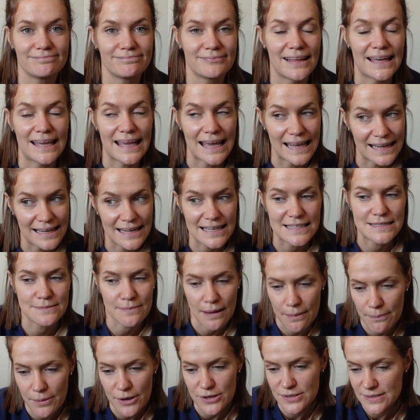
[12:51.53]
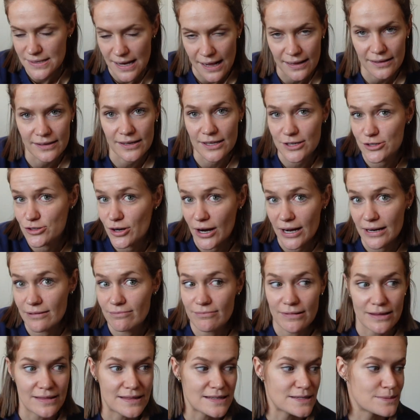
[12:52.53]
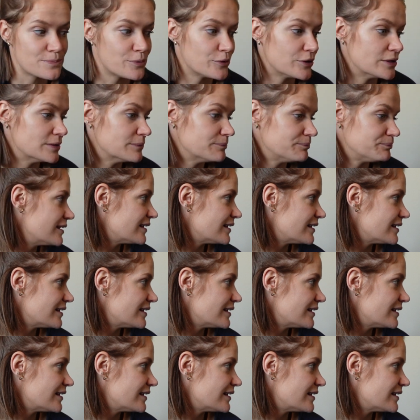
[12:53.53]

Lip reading: again, it's my personality trait at this point.